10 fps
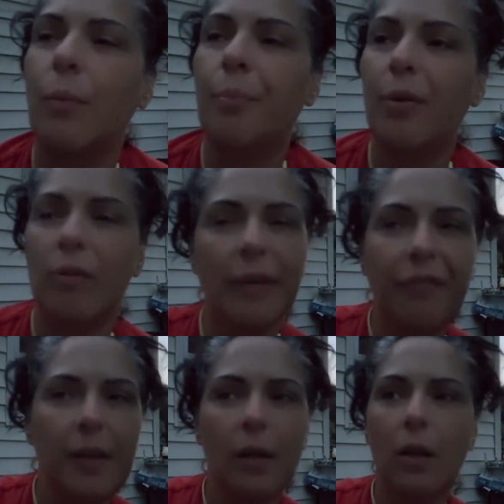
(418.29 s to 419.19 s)

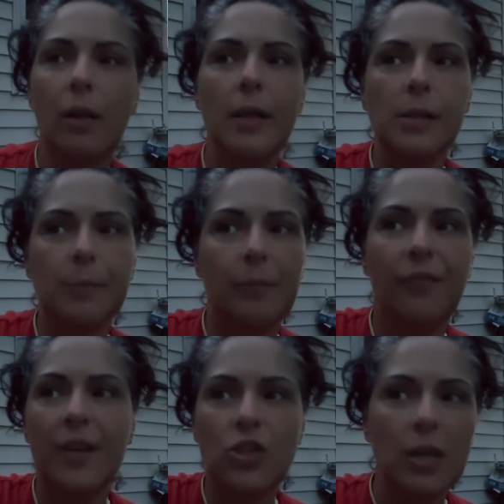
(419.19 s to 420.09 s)
peripheral is
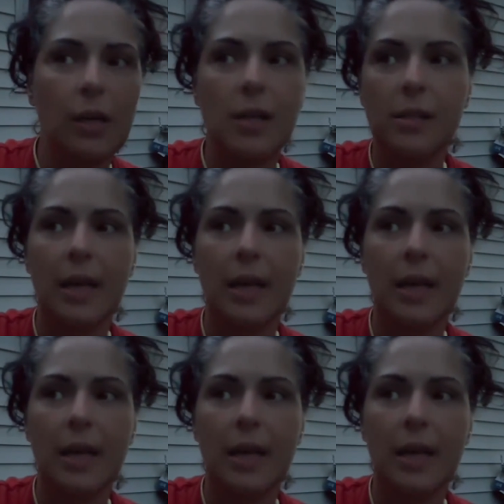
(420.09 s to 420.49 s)
vision is